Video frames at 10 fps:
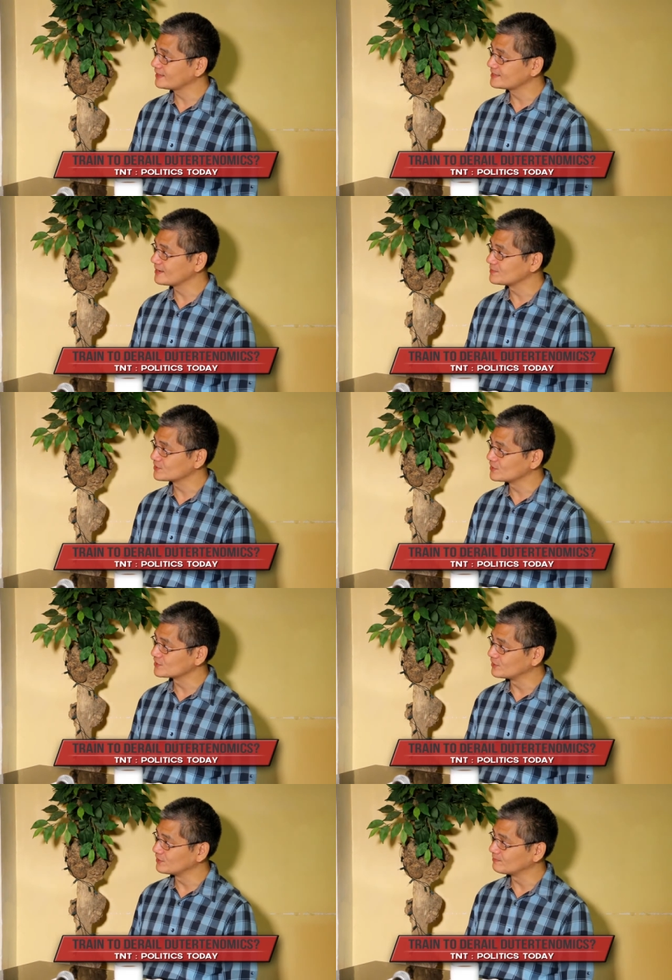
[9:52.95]

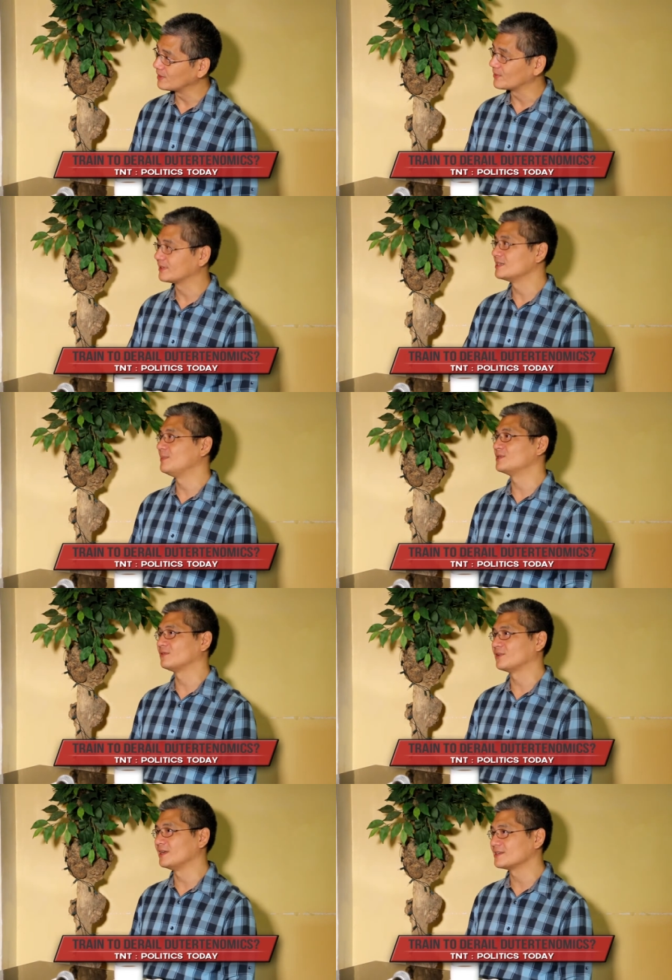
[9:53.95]
exemptions on power transmission,
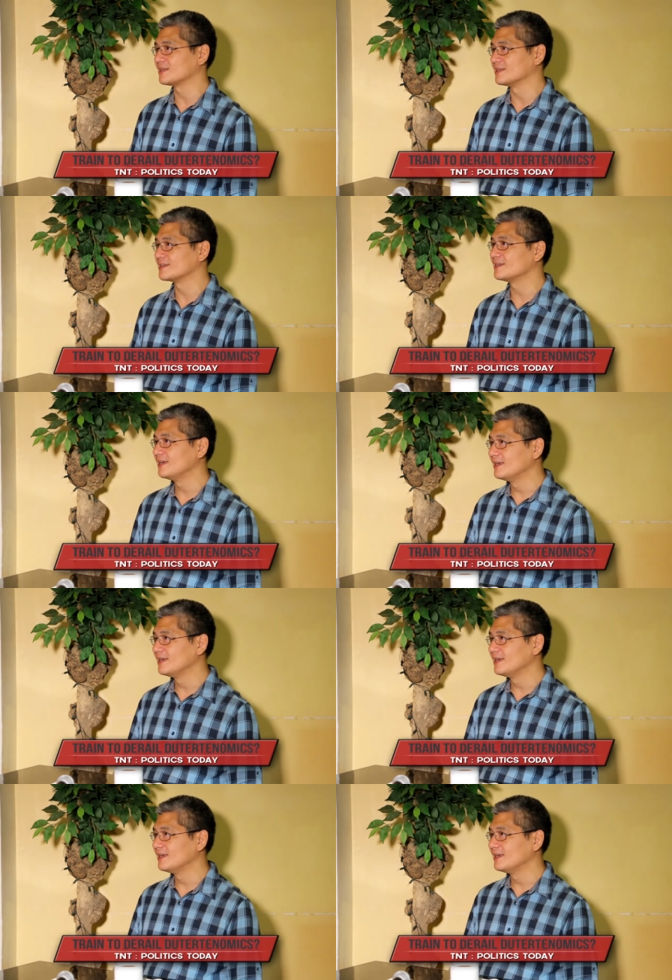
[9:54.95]
for instance,